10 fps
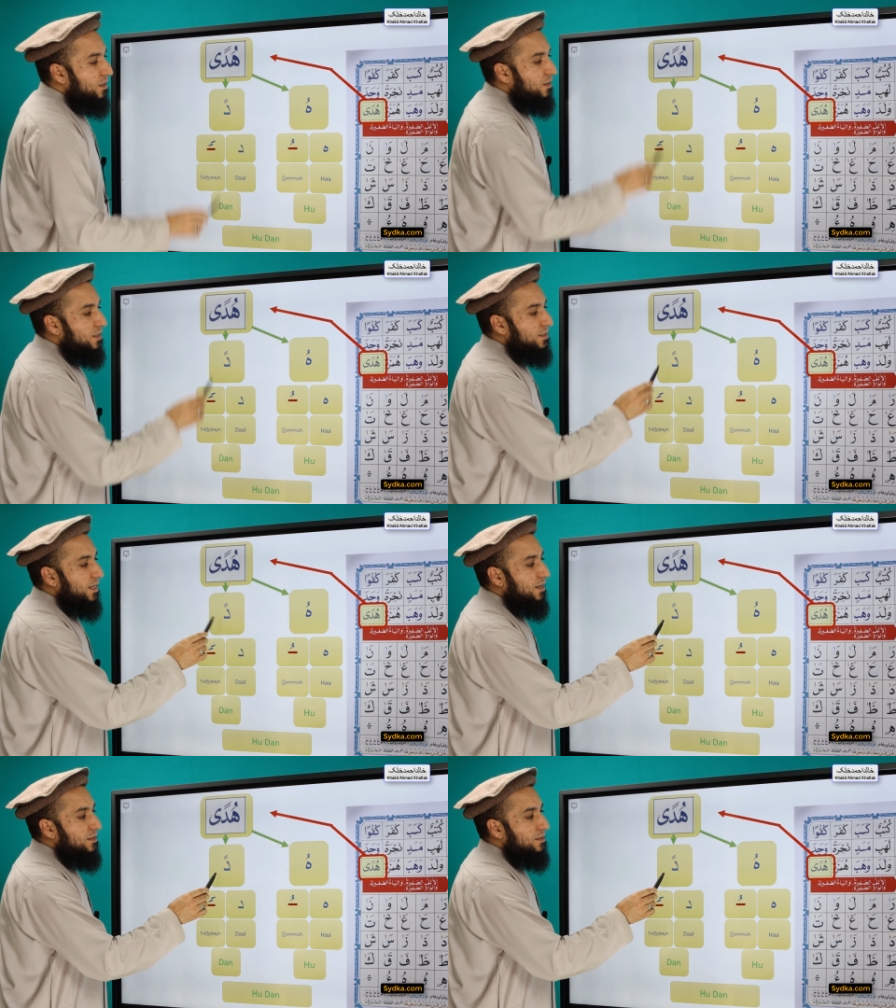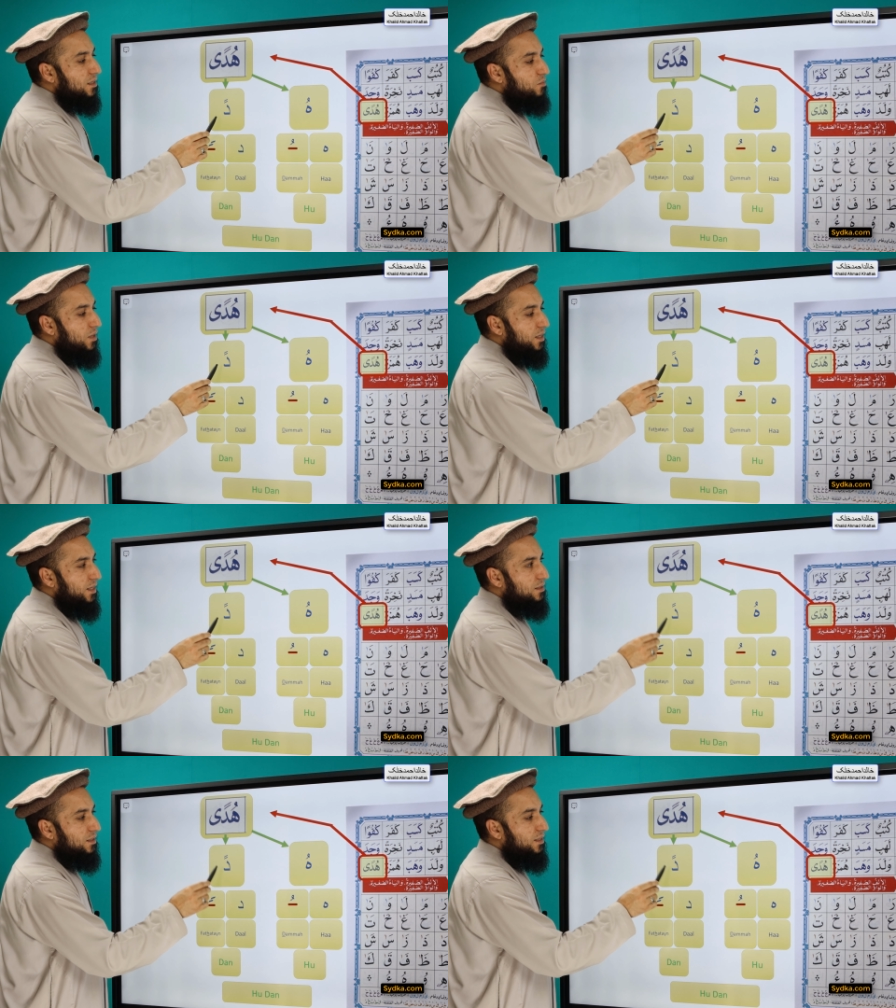The second syllable
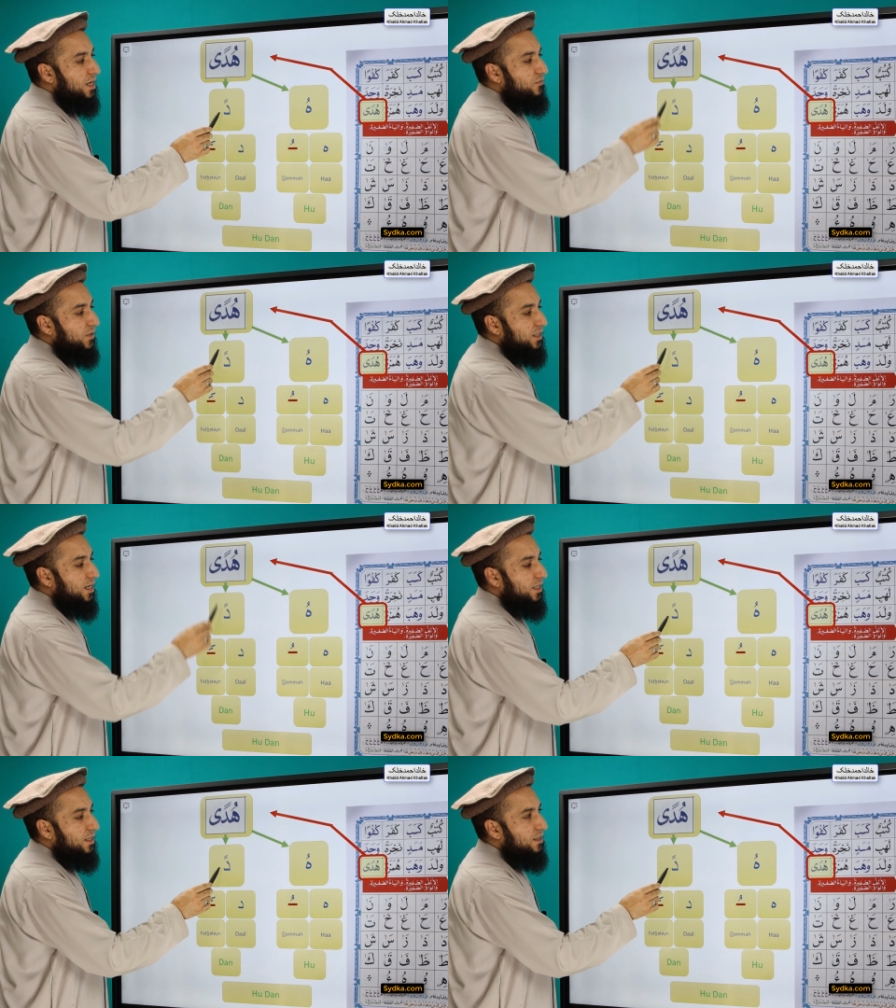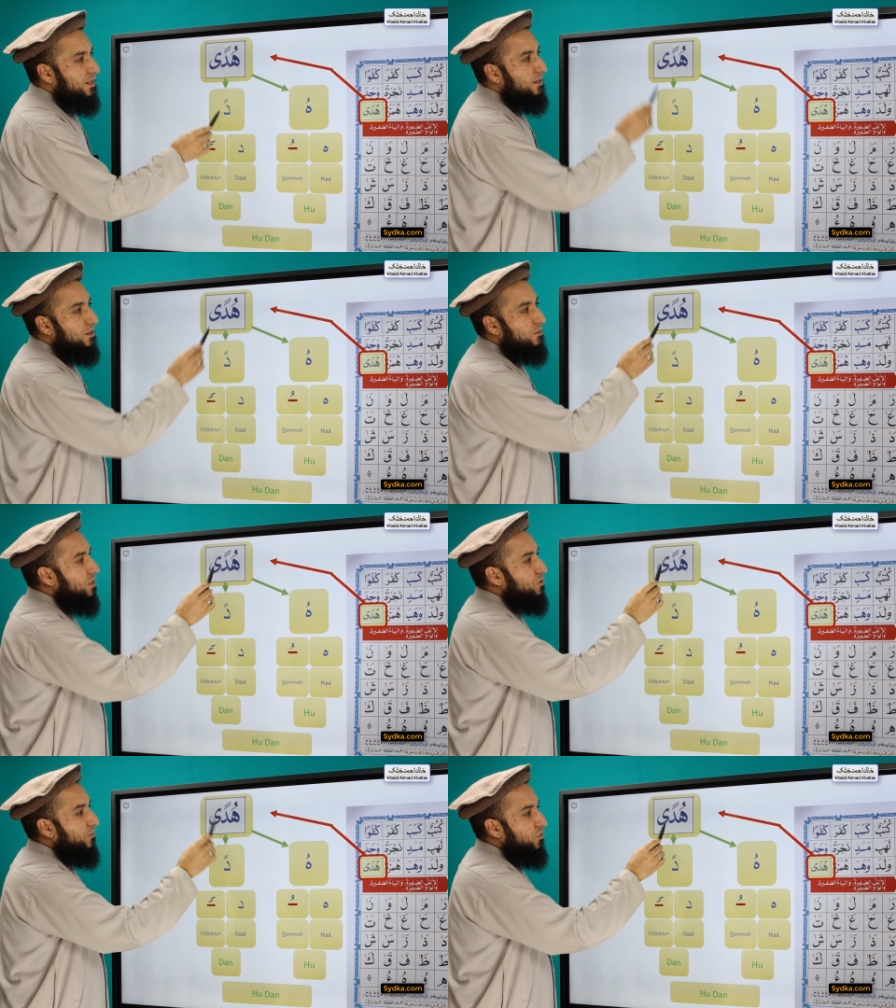is dal fathatain
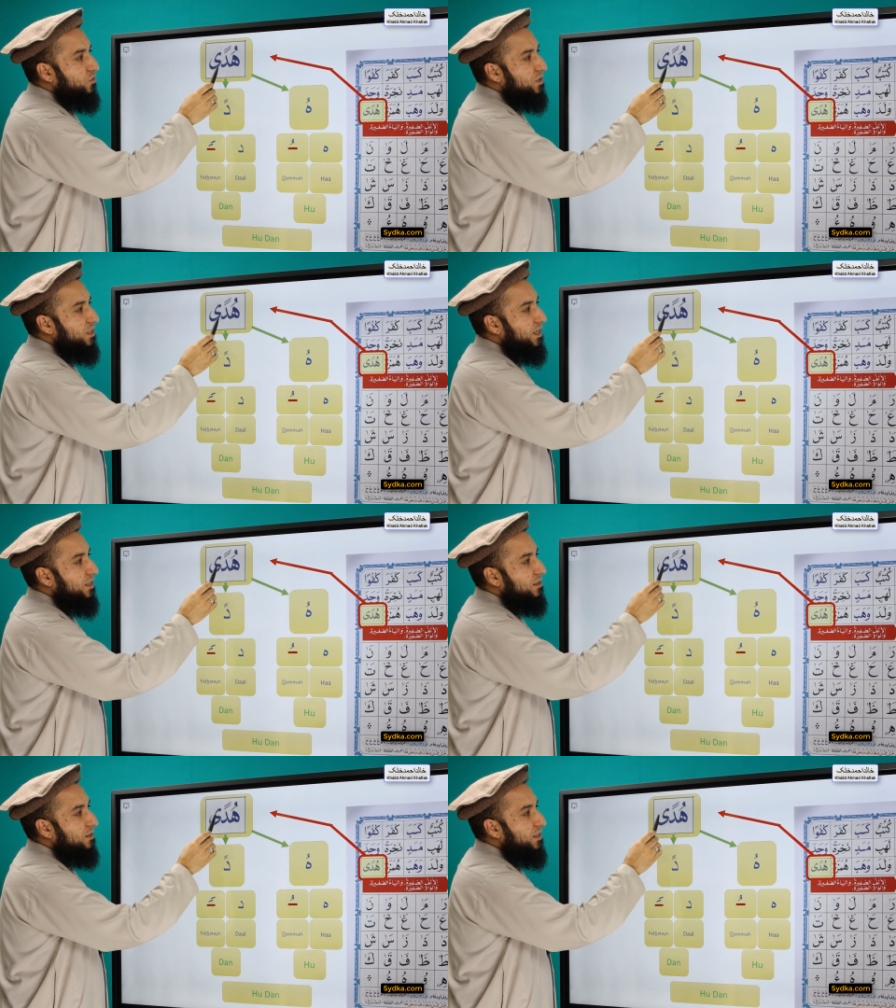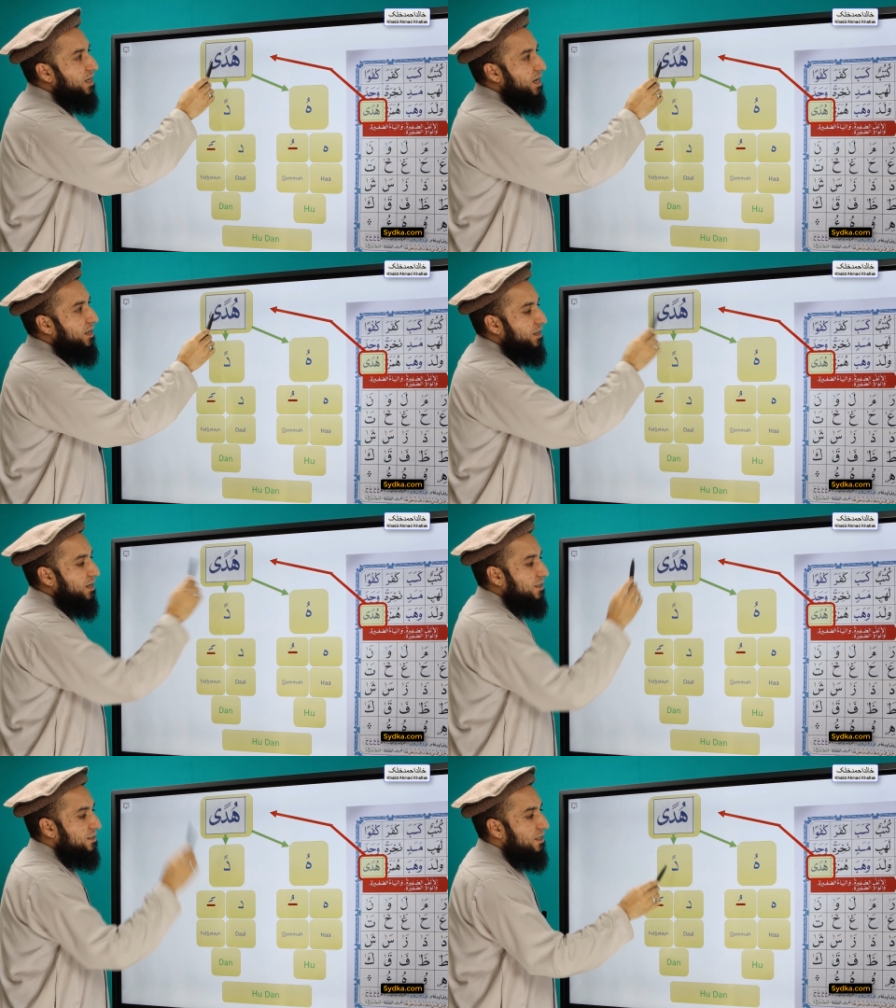So if you notice here, the ya here
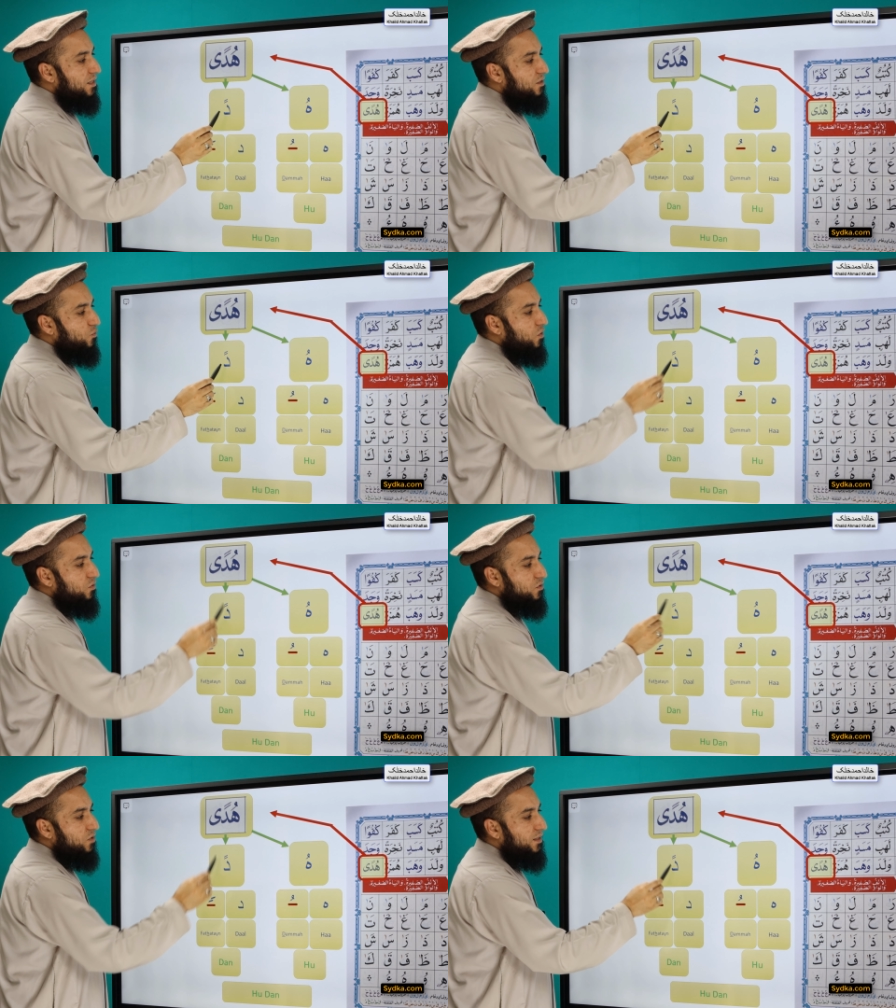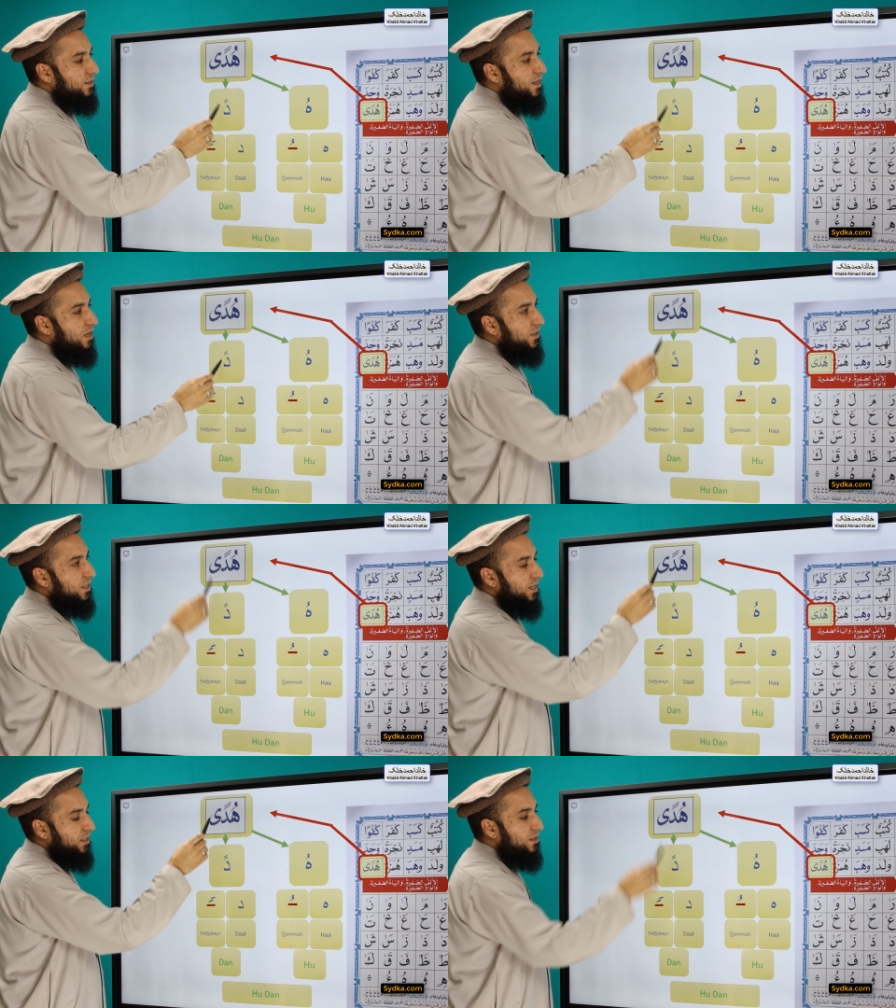is silent. We only write dal
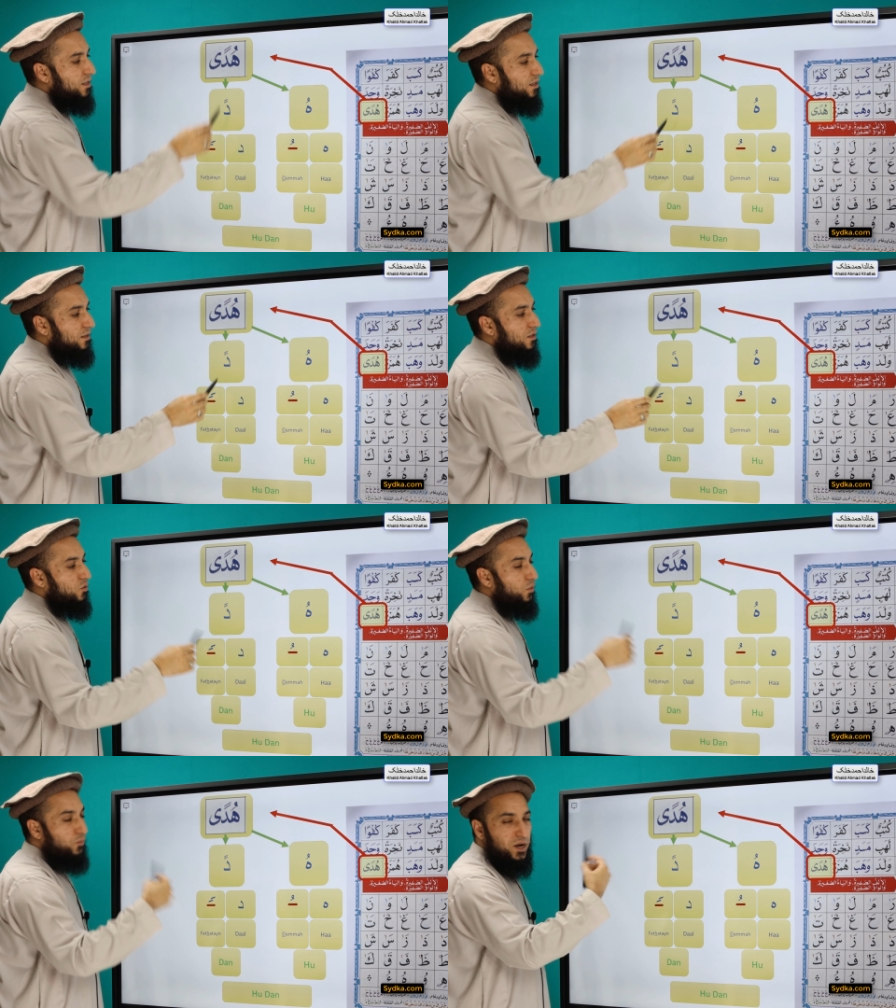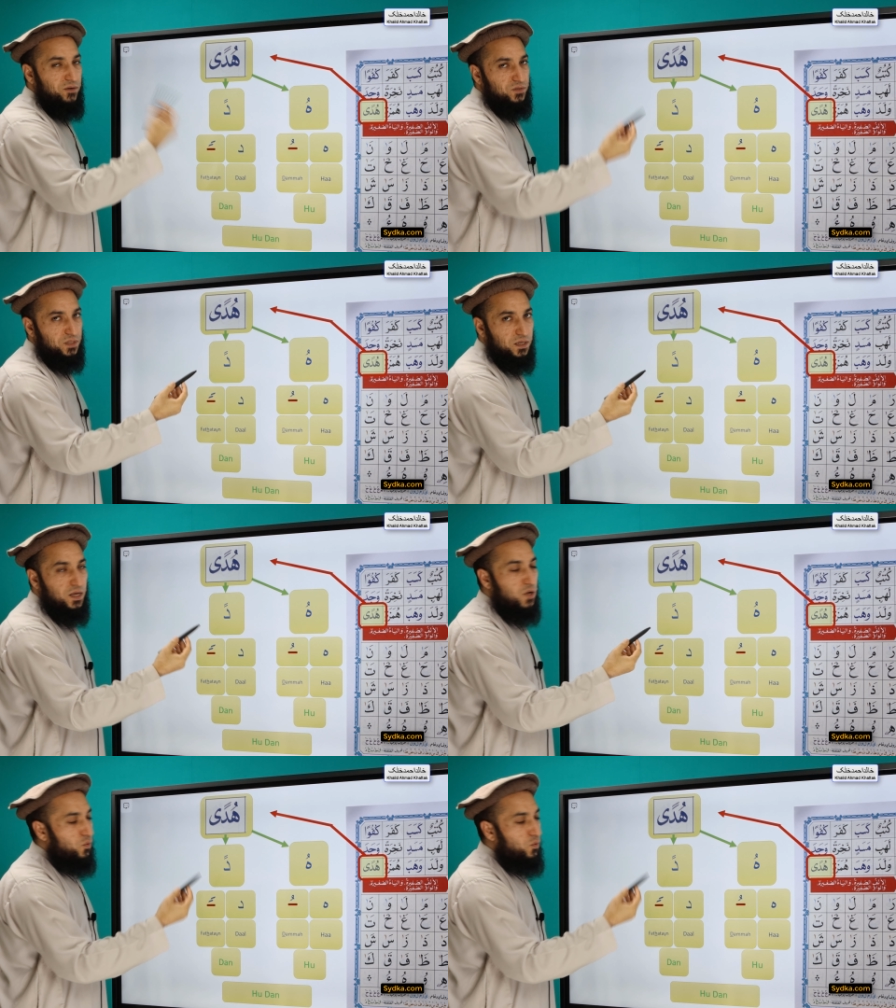fathatain We pronounce it.